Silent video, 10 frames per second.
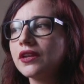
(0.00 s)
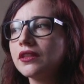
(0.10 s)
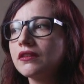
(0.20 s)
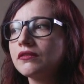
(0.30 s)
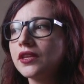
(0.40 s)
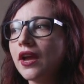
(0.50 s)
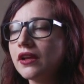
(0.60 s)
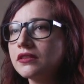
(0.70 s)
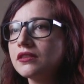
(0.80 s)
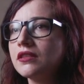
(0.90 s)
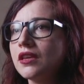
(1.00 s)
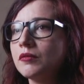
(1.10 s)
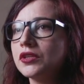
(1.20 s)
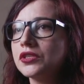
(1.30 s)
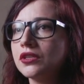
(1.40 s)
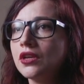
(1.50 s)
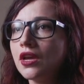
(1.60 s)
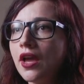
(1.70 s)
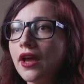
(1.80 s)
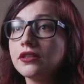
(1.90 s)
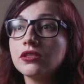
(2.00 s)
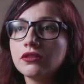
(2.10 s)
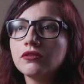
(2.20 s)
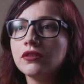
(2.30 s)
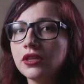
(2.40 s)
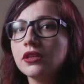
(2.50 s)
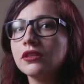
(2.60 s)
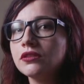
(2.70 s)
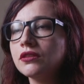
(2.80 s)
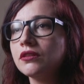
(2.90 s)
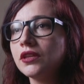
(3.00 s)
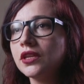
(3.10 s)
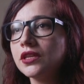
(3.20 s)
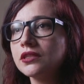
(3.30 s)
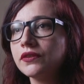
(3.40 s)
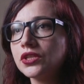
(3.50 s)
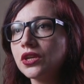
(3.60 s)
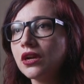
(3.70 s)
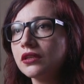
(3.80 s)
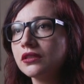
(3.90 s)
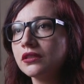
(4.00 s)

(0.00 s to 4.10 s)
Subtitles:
I think it really adds to the image and adds to the uniqueness of each shot.